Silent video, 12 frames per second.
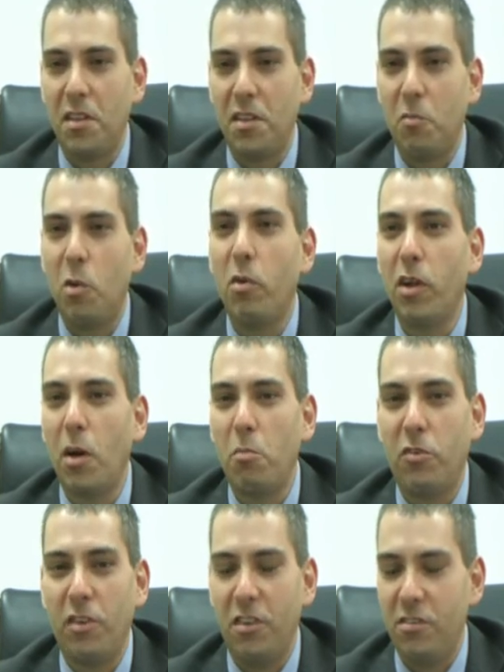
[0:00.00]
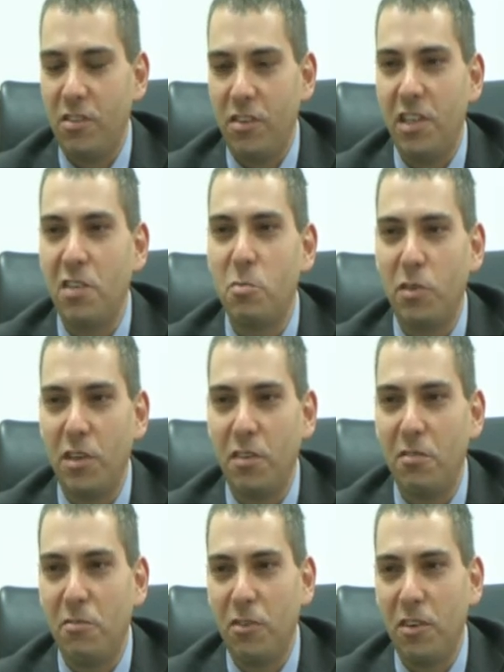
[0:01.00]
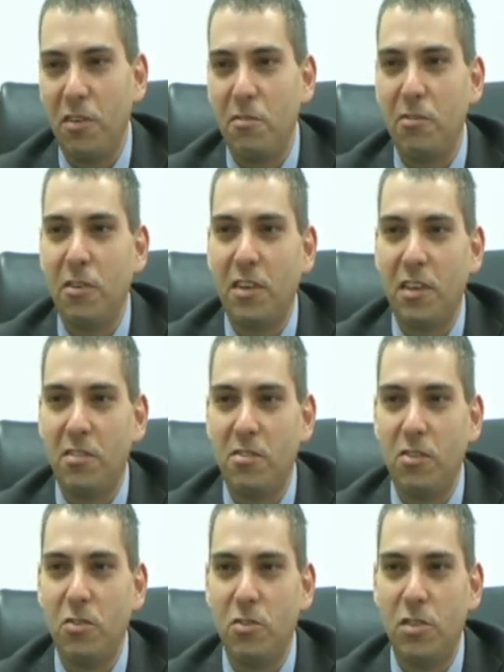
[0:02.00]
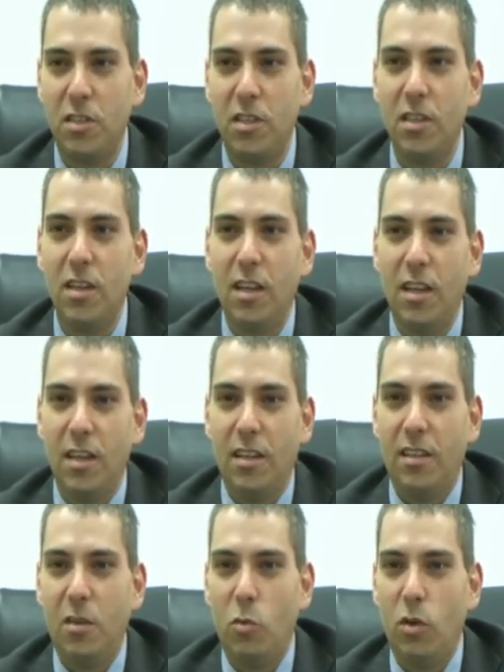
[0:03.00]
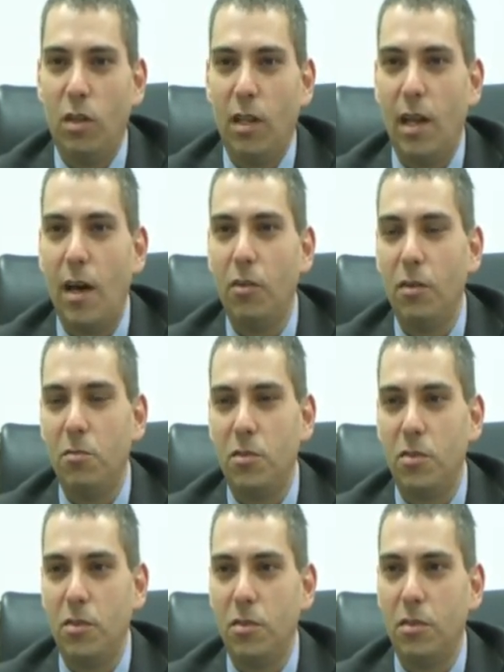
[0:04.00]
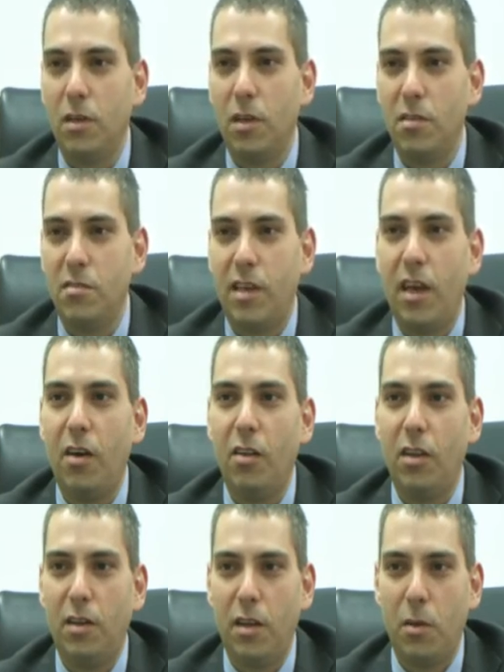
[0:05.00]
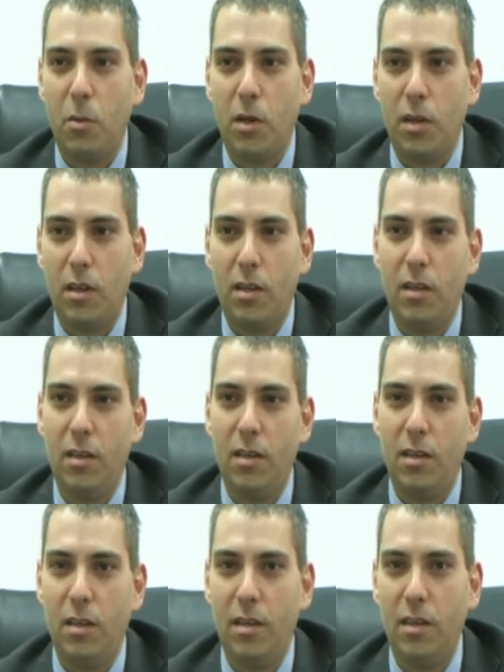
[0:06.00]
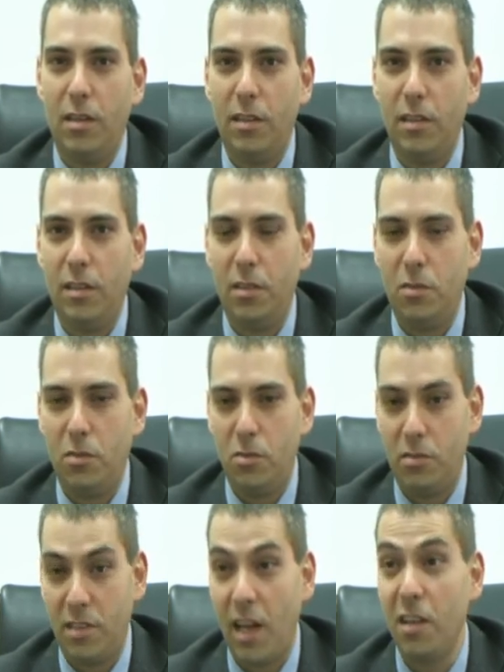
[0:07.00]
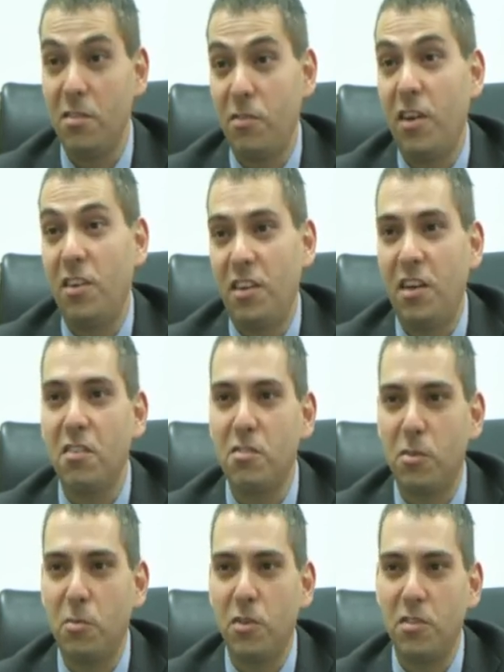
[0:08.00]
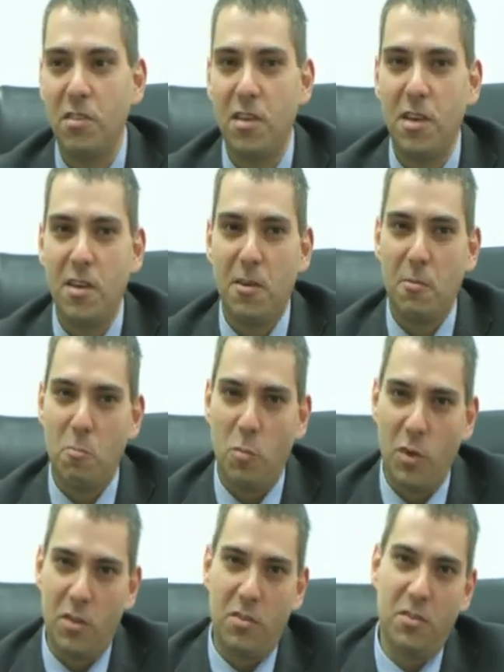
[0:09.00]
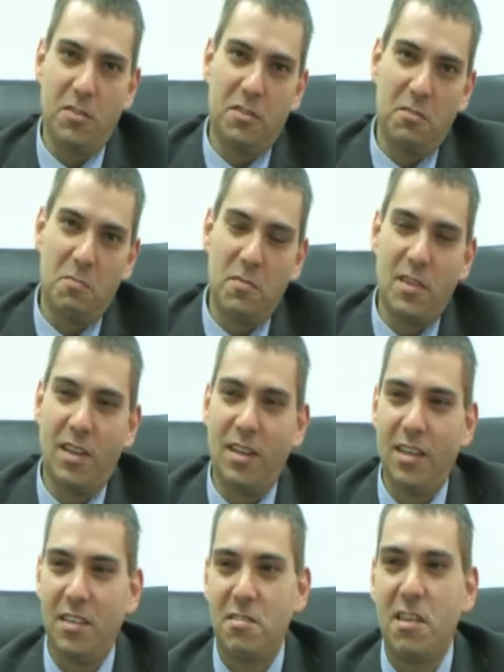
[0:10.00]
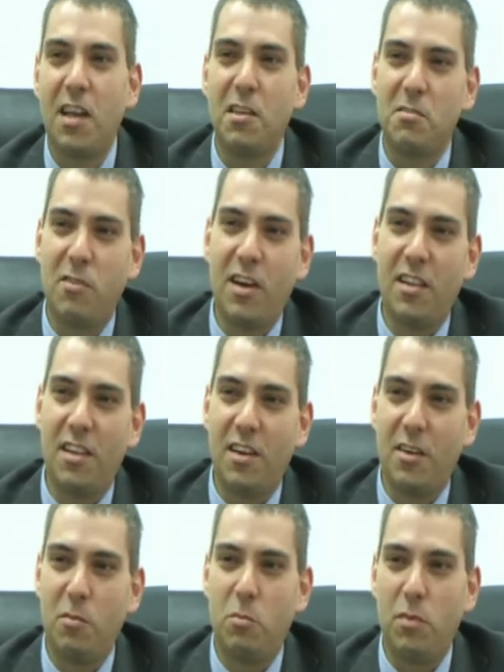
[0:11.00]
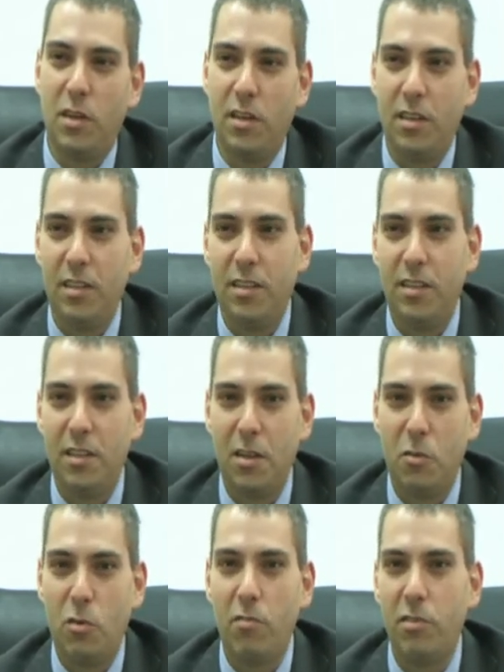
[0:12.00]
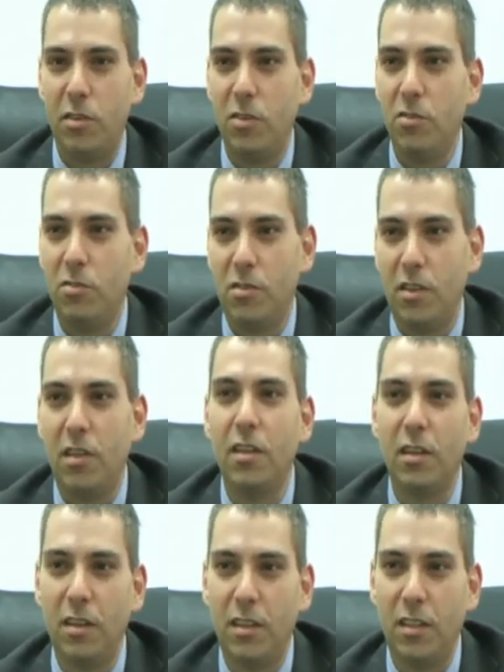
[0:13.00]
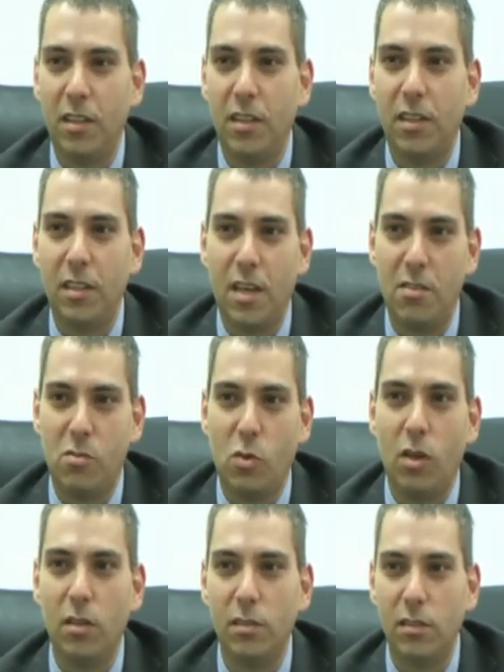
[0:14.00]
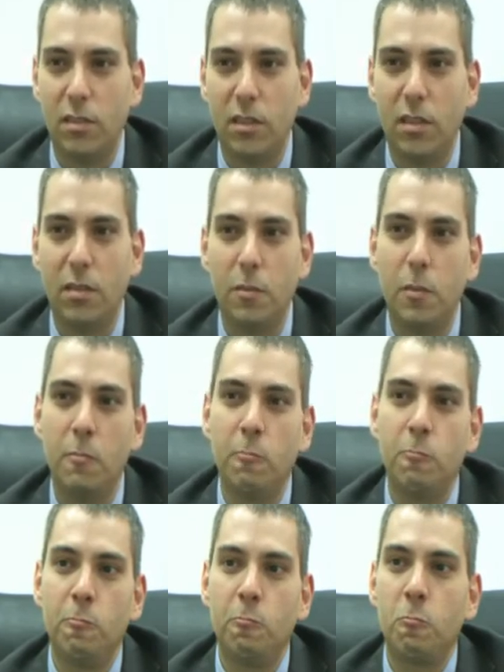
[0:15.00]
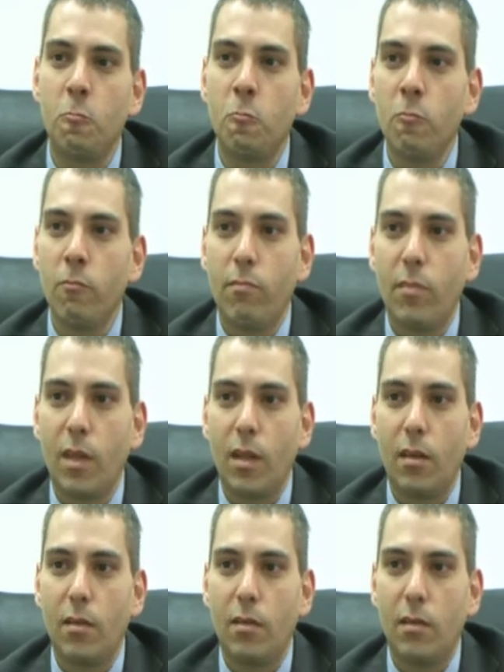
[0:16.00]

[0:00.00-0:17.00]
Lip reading: the mobile operators are desperate for a solution that will allow them to scale their network to satisfy their customers, but to satisfy their revenues as well. Are you working with AT&T?